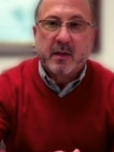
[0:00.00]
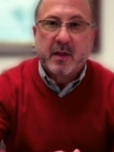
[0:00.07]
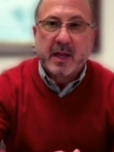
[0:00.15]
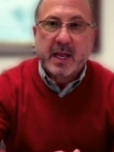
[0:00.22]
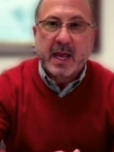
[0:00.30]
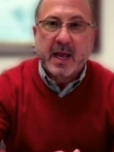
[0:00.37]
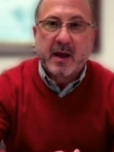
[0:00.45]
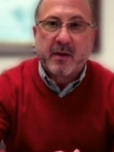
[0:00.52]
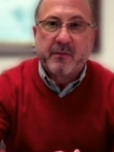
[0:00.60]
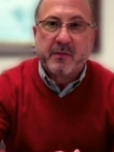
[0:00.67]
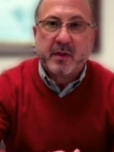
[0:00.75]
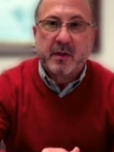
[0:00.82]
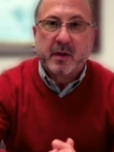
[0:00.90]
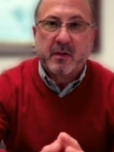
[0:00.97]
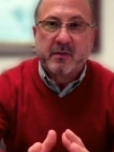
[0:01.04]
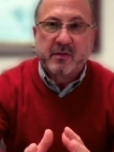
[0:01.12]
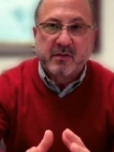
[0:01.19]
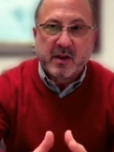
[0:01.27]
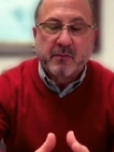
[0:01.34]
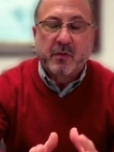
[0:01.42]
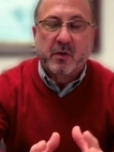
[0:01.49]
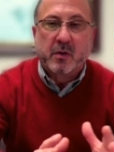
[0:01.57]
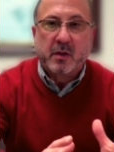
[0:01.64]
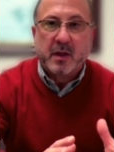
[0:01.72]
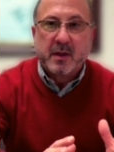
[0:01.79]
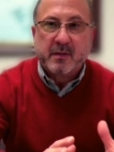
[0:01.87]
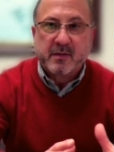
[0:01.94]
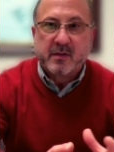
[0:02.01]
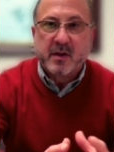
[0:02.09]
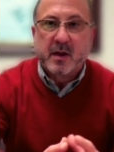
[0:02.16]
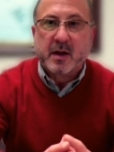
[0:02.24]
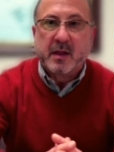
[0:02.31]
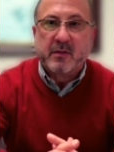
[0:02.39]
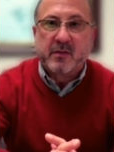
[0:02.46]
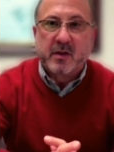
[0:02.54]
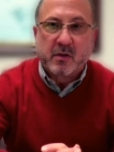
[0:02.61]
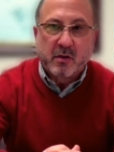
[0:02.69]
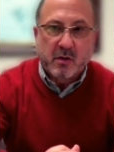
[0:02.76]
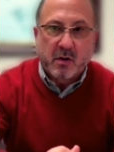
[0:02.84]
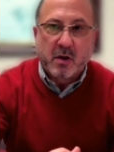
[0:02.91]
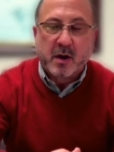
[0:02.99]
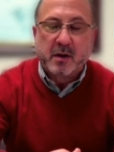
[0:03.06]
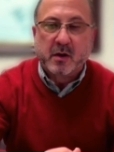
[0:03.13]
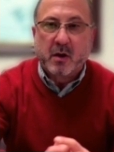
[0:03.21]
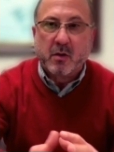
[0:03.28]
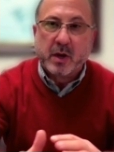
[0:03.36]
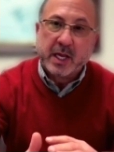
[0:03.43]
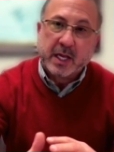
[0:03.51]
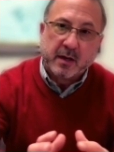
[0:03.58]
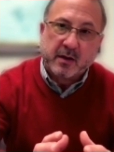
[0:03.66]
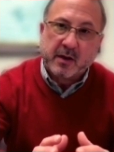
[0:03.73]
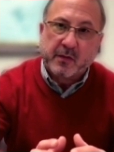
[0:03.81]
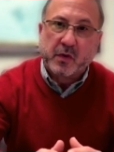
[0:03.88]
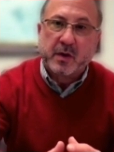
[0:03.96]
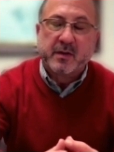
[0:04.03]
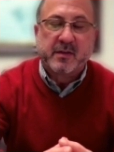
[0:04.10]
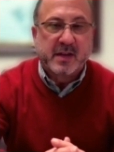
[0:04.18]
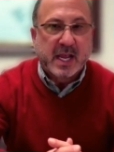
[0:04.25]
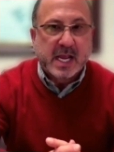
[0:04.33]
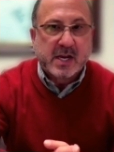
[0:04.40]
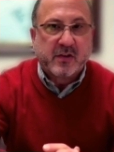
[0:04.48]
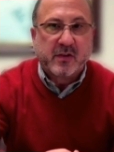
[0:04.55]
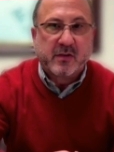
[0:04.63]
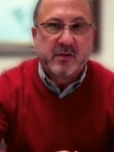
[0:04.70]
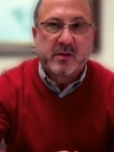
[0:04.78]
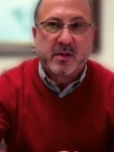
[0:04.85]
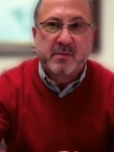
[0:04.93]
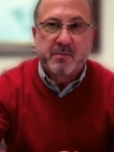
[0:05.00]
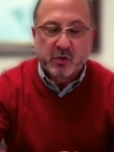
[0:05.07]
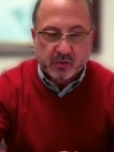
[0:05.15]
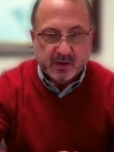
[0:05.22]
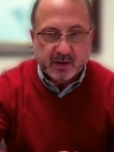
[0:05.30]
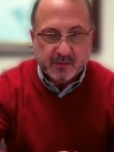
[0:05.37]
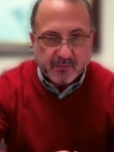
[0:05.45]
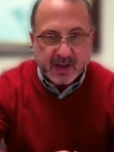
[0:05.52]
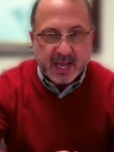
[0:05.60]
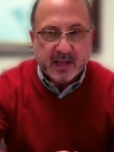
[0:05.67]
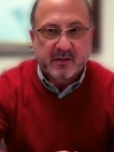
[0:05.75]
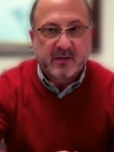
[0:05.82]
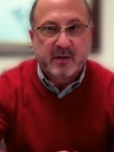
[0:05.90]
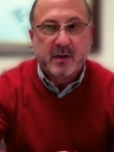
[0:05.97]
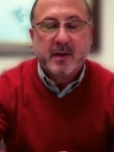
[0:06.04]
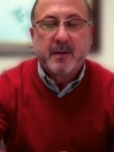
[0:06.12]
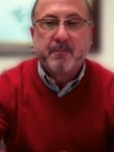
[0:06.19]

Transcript: They have several studies that are ongoing in different stages, the most advanced